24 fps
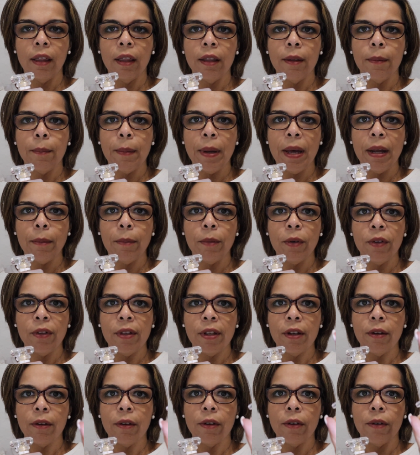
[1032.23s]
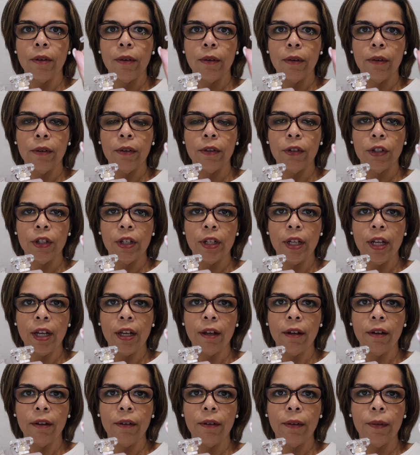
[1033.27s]
the Mademoiselle Coco
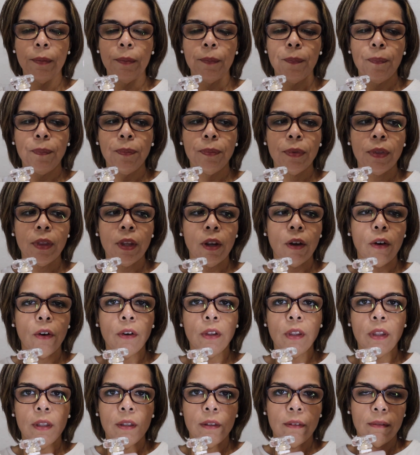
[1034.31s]
Chanel, or